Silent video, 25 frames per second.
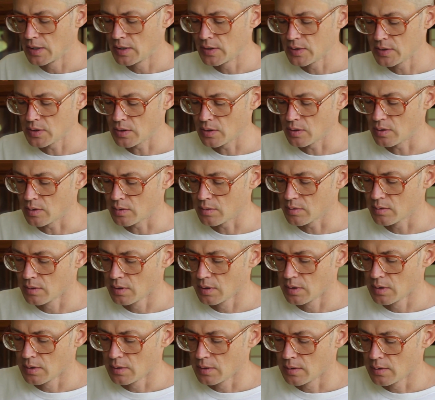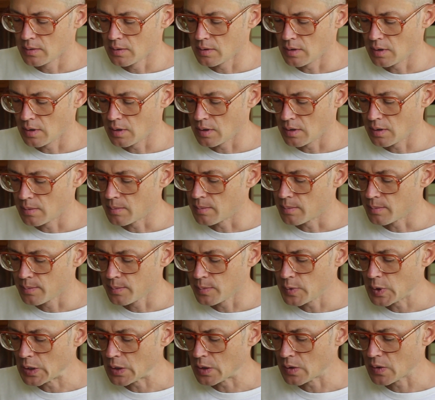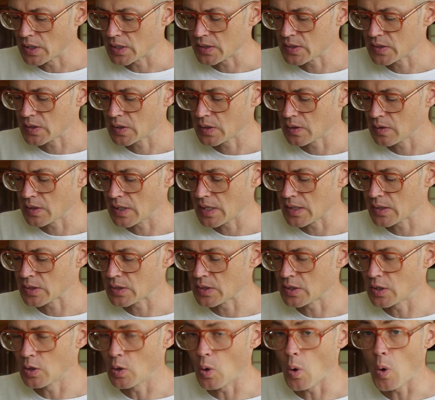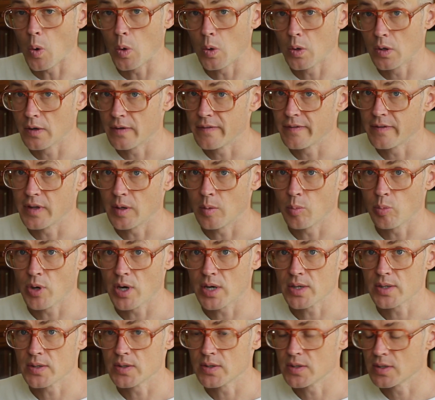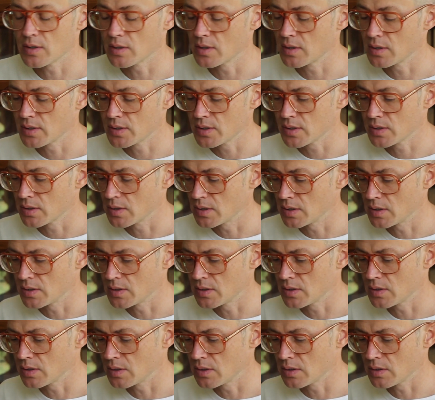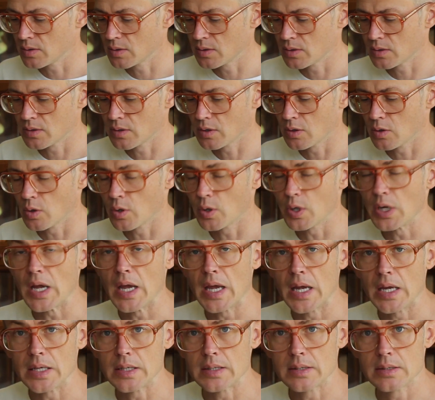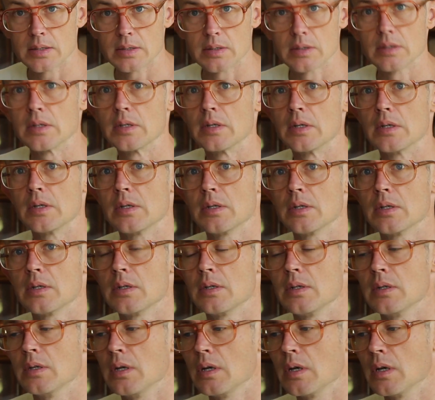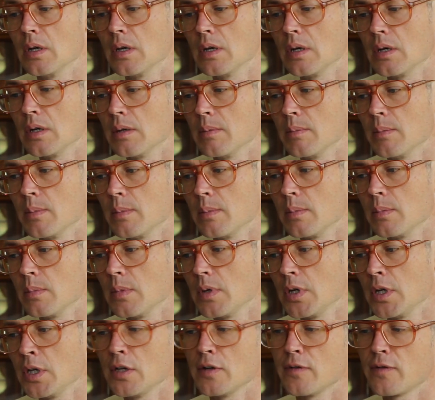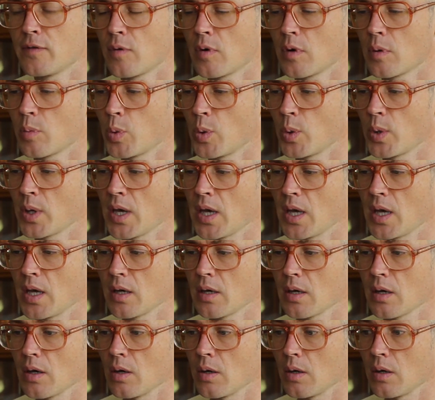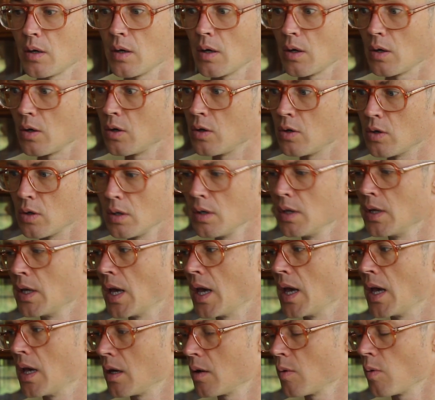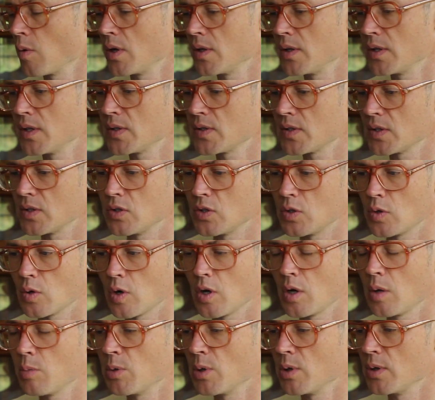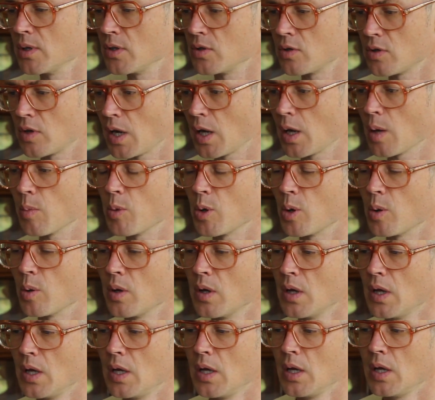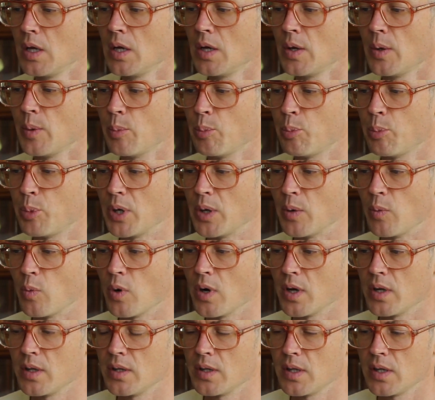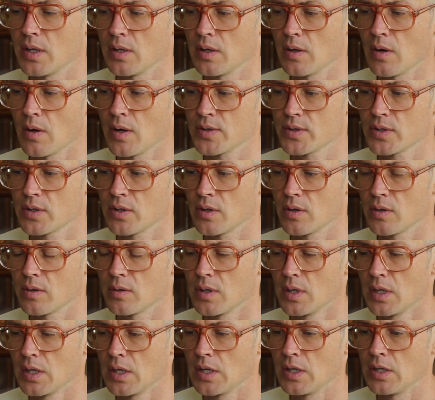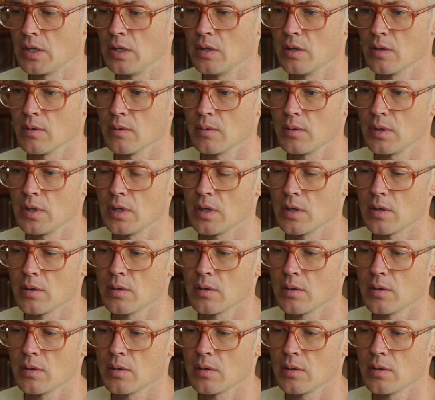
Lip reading: So, that's the goal of the Impression series is to create an affordable cake, a good cake, one that's enjoyable and drinkable, but one that also you don't,